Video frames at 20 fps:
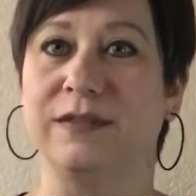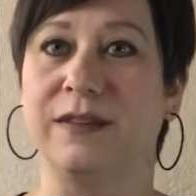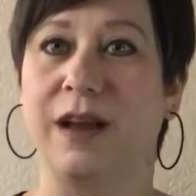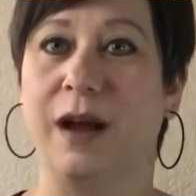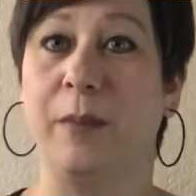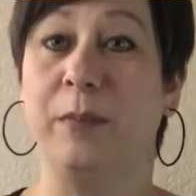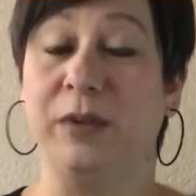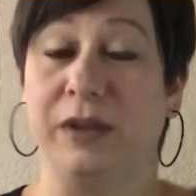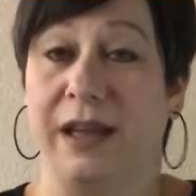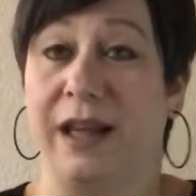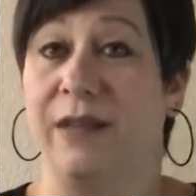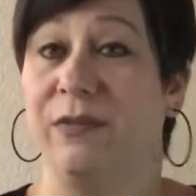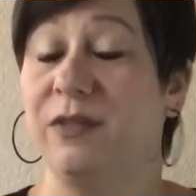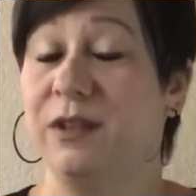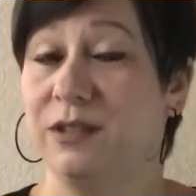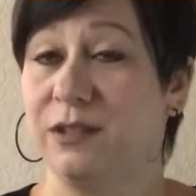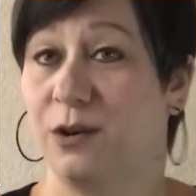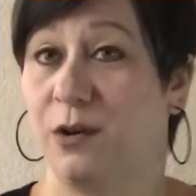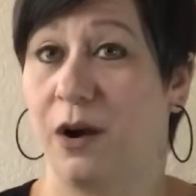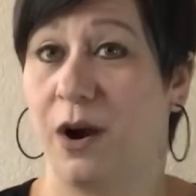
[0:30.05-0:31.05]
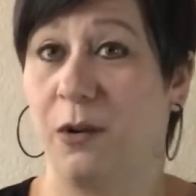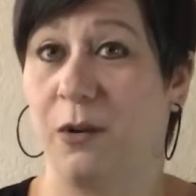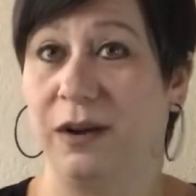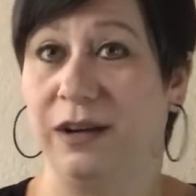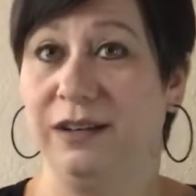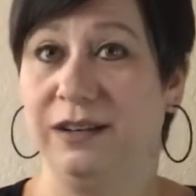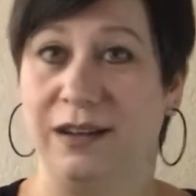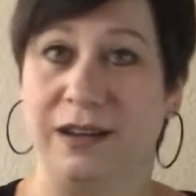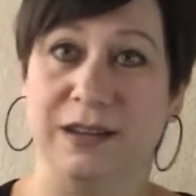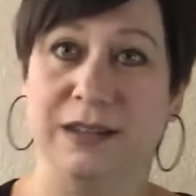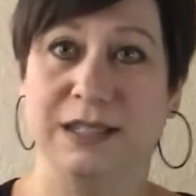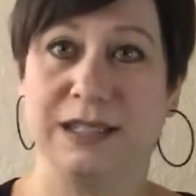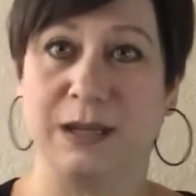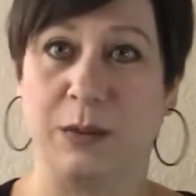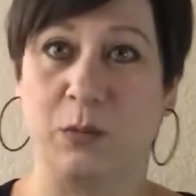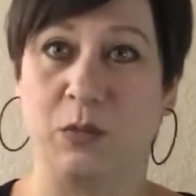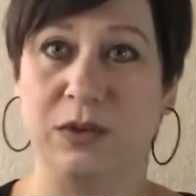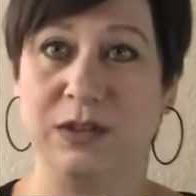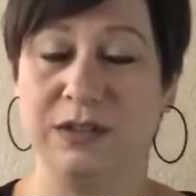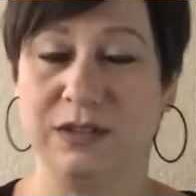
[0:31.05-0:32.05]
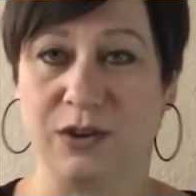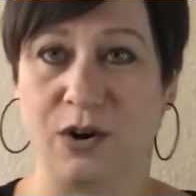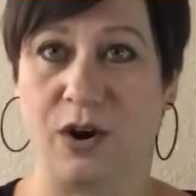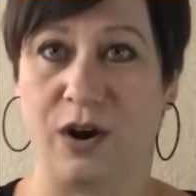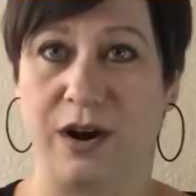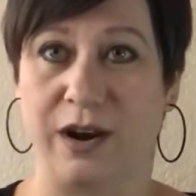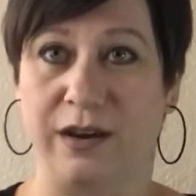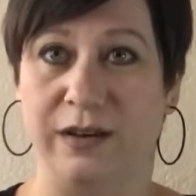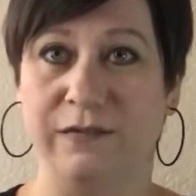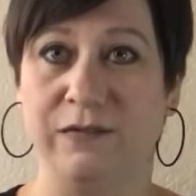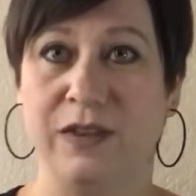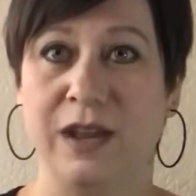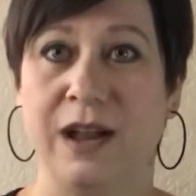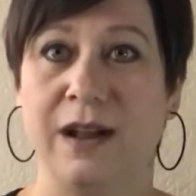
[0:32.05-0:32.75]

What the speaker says: a plant that's growing in someone's garden.